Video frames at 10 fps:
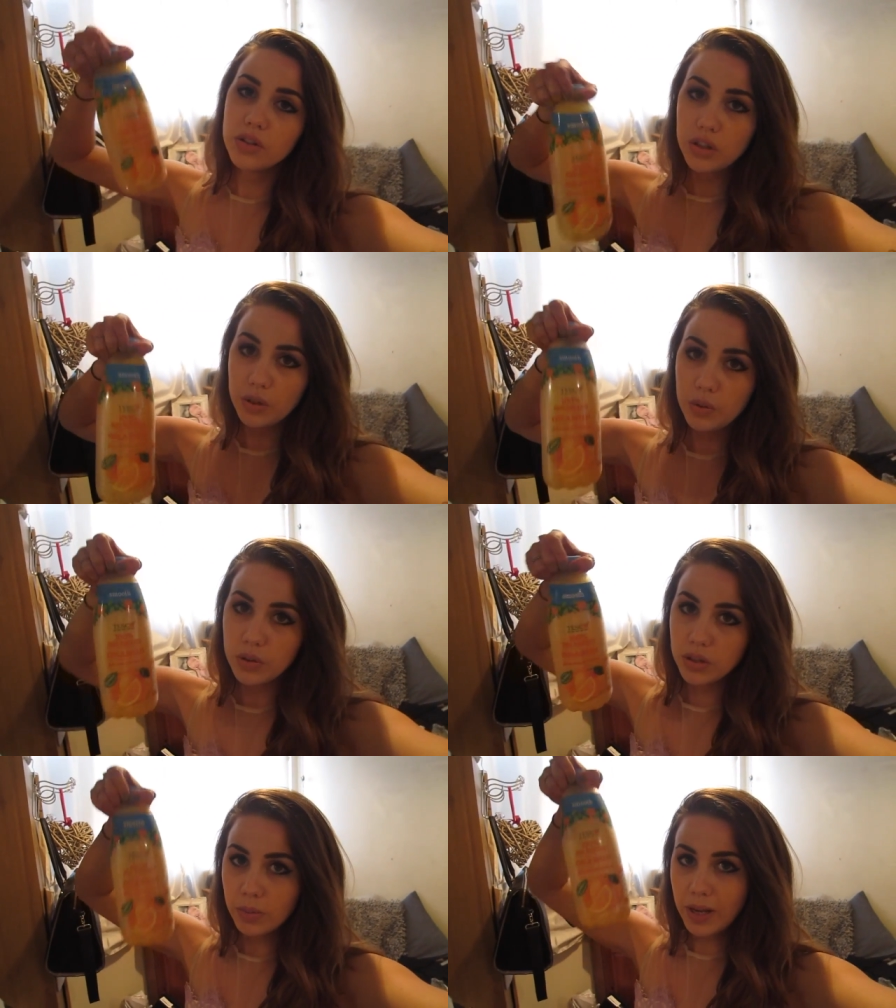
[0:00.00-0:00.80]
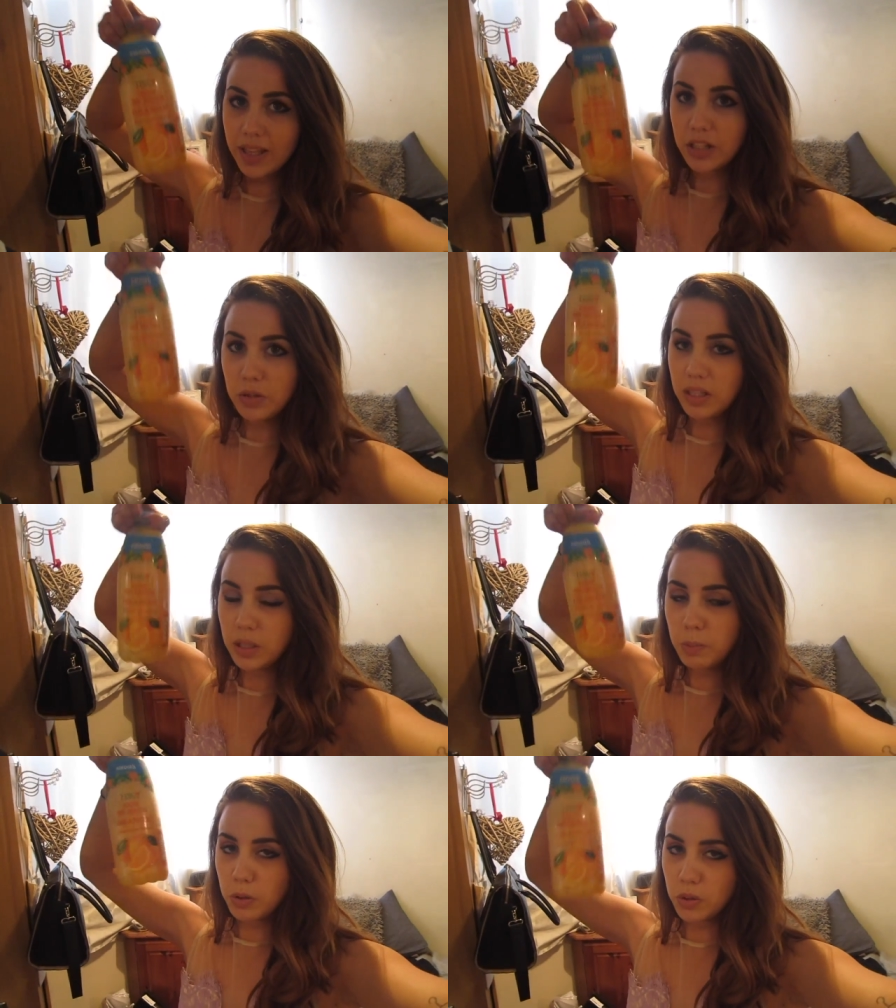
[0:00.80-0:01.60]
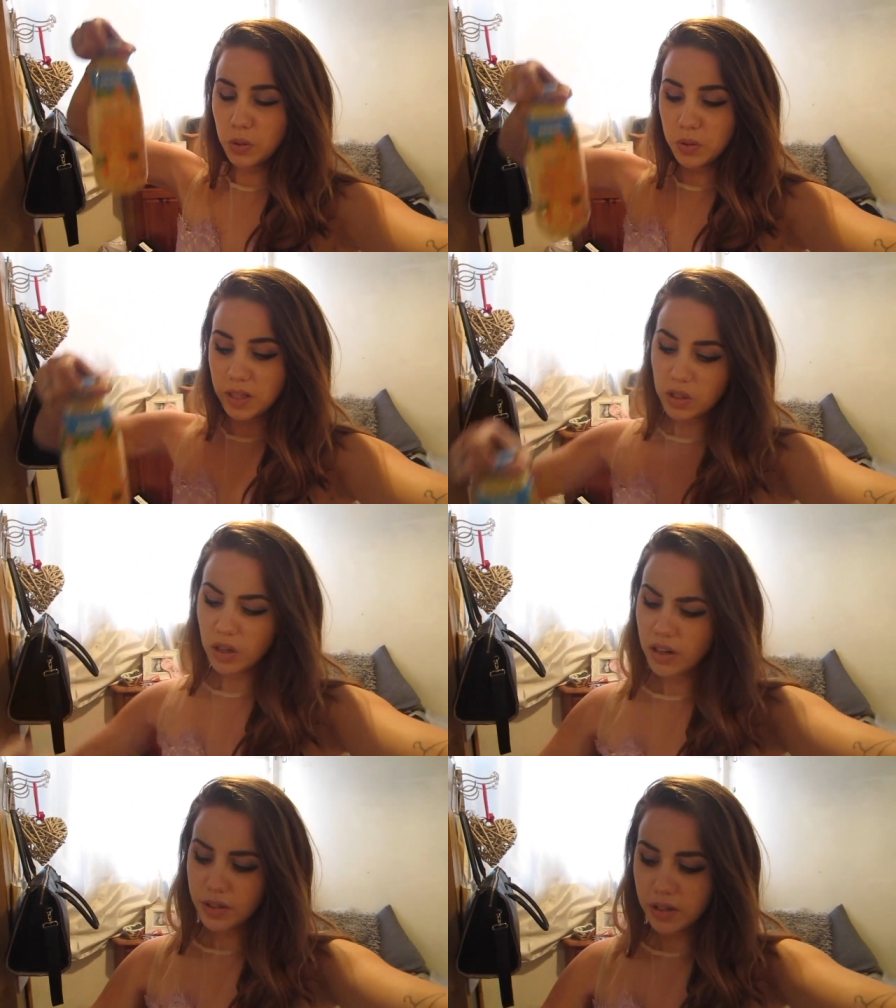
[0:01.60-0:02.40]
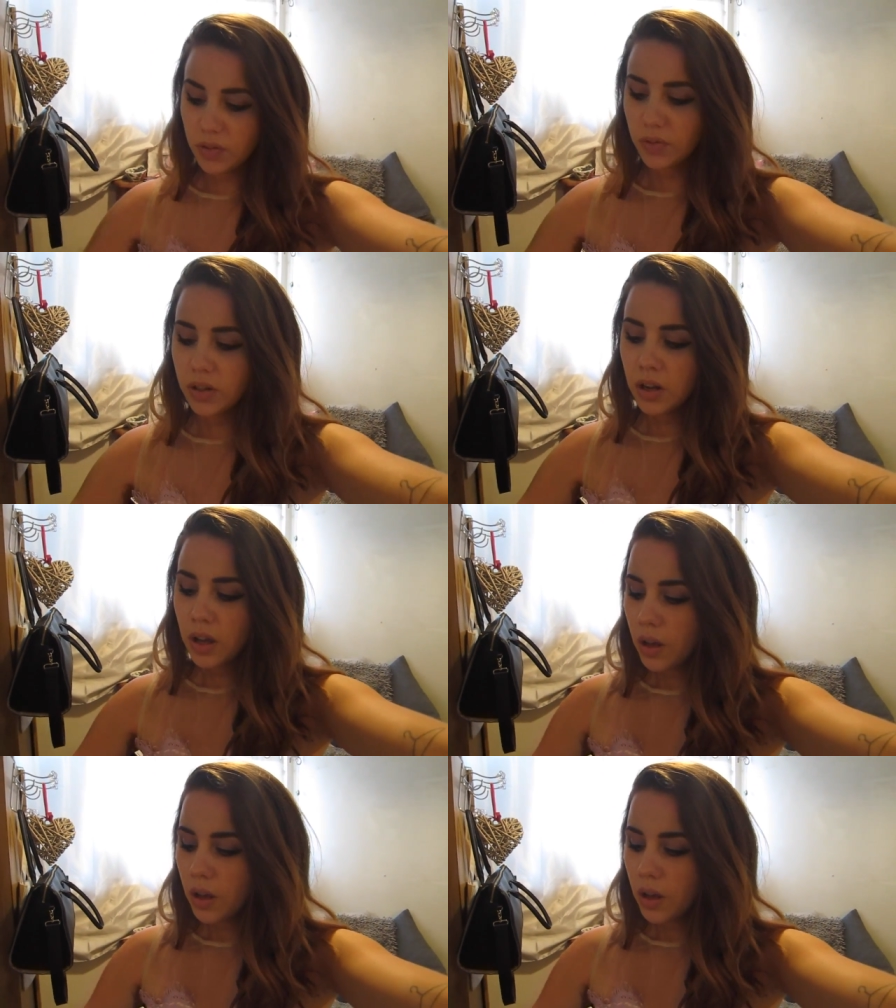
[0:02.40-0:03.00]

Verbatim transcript: juice, the way they do these bottles, they do like loads of different